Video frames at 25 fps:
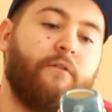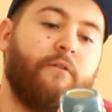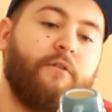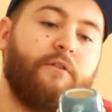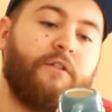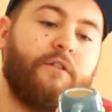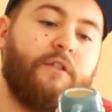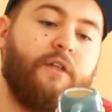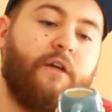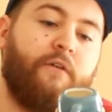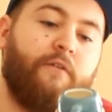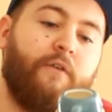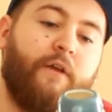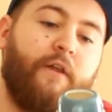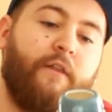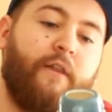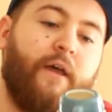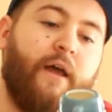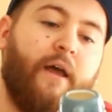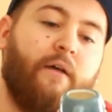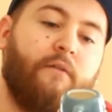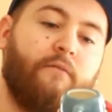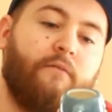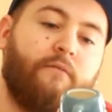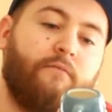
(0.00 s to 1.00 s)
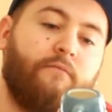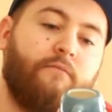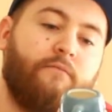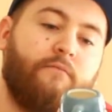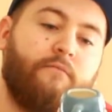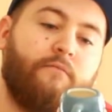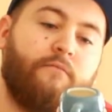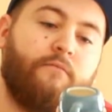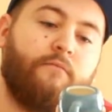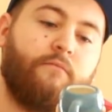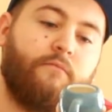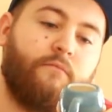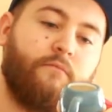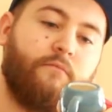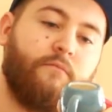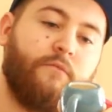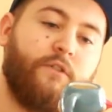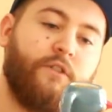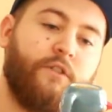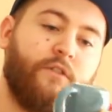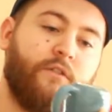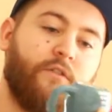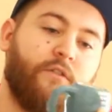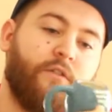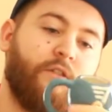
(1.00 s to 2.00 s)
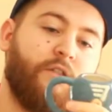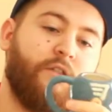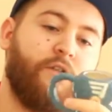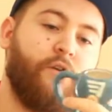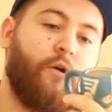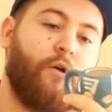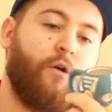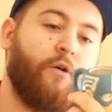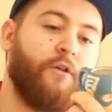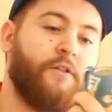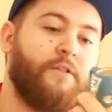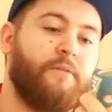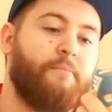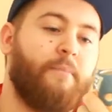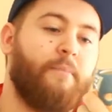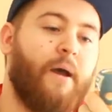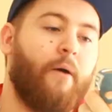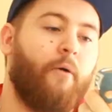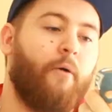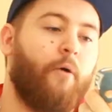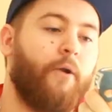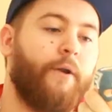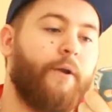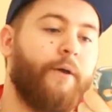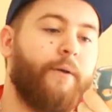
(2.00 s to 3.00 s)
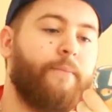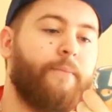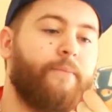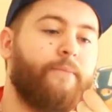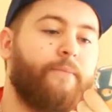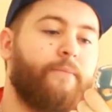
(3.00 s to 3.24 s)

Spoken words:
or stuff like that. Just, it's not got a spout on it.